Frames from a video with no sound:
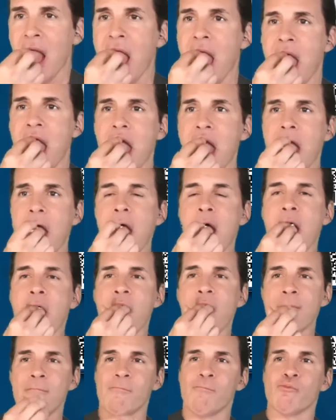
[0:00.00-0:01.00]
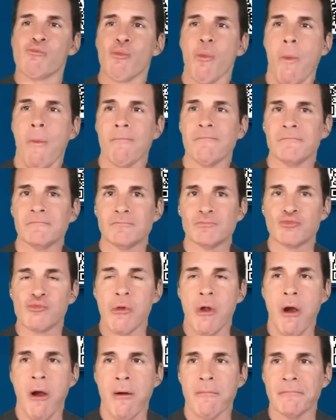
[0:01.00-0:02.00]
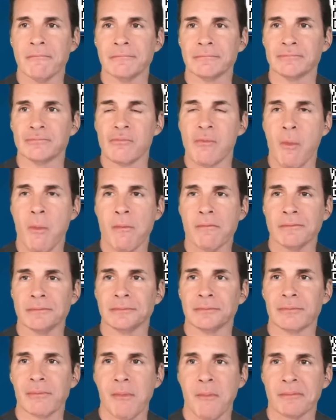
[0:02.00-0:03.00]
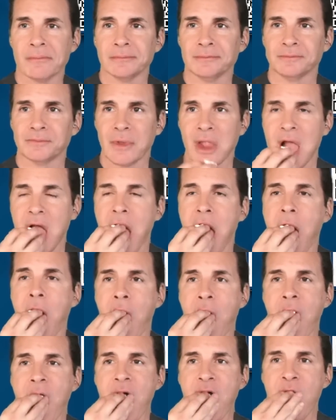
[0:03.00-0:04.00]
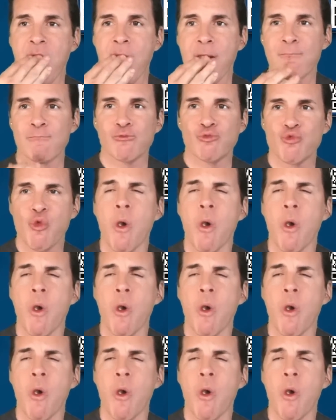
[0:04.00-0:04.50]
despite being caught on video urging the crowd to press forward,